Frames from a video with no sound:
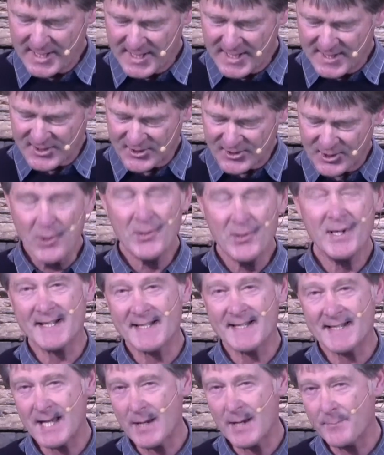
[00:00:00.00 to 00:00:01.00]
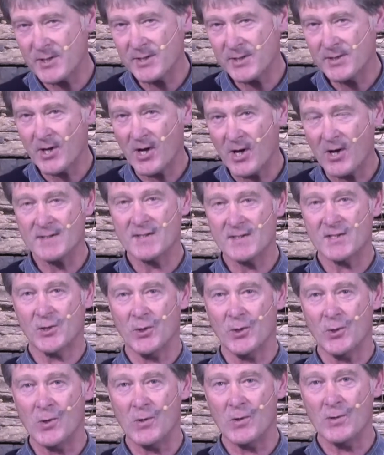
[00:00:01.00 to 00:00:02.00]
But he soon accepted God's
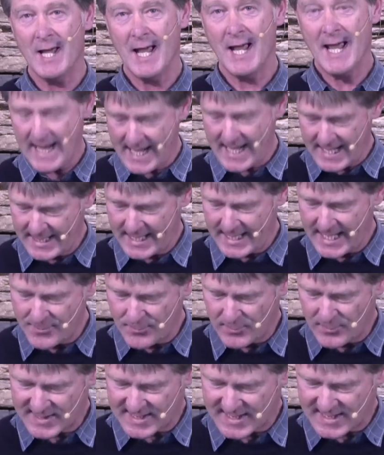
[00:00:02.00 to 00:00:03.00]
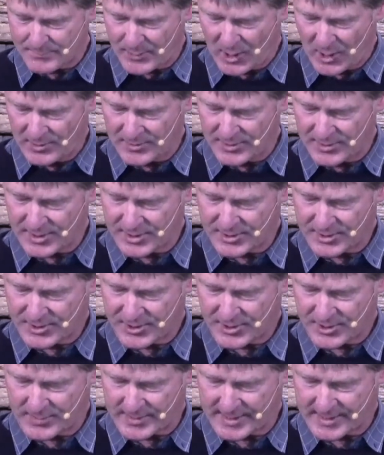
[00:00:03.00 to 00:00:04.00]
call and he responded
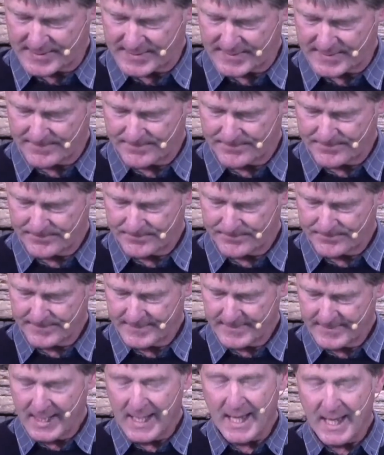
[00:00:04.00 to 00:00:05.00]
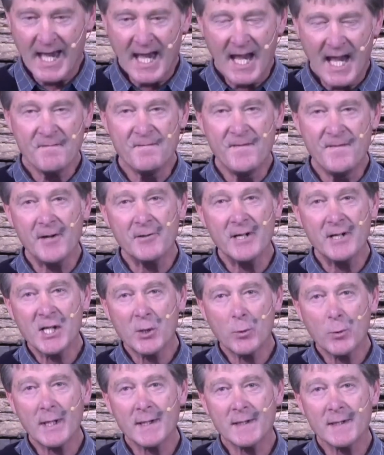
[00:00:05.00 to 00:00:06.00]
to it. And
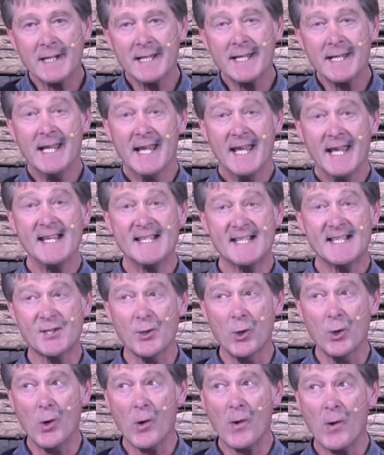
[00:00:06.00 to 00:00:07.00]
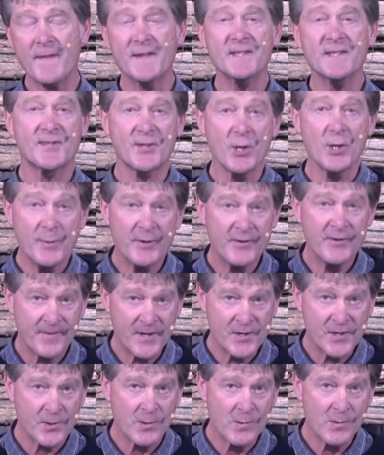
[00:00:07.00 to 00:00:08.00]
very quickly, he saw the
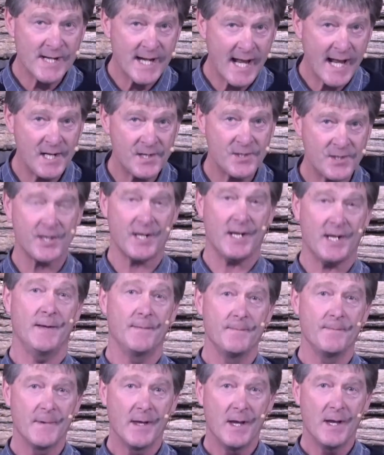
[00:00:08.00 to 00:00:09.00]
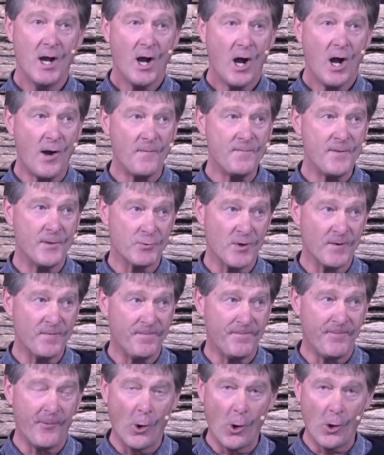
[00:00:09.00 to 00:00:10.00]
superficial nature of the
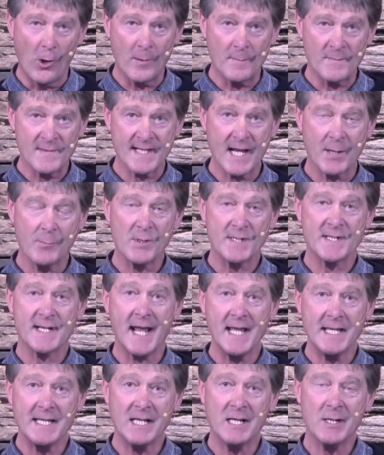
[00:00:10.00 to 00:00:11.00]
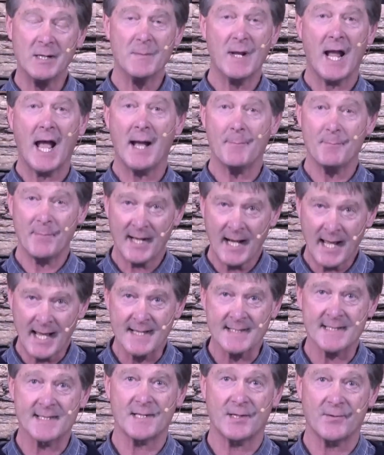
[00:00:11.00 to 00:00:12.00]
reforms that were taking
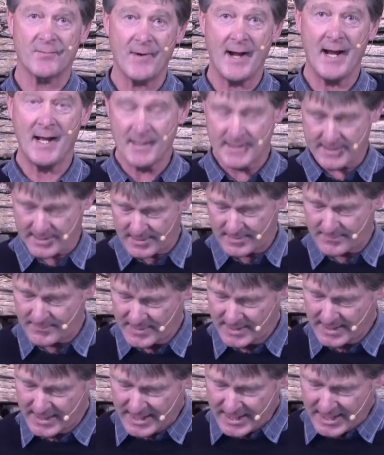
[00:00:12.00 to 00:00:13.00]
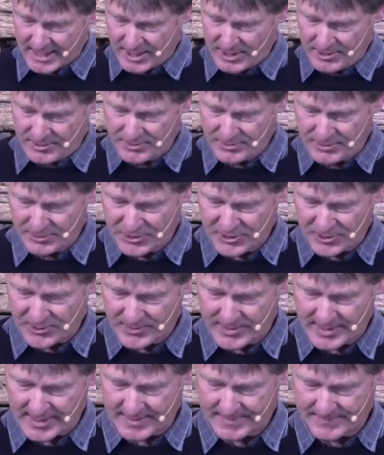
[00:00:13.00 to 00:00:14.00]
place around him in
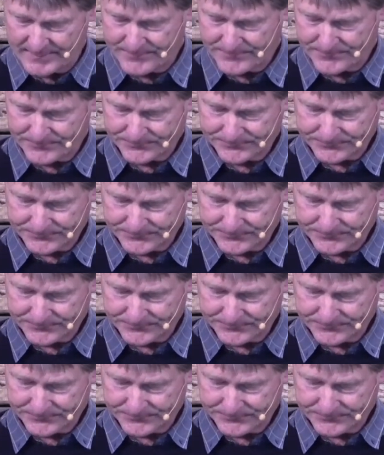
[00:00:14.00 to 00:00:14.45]
Judah.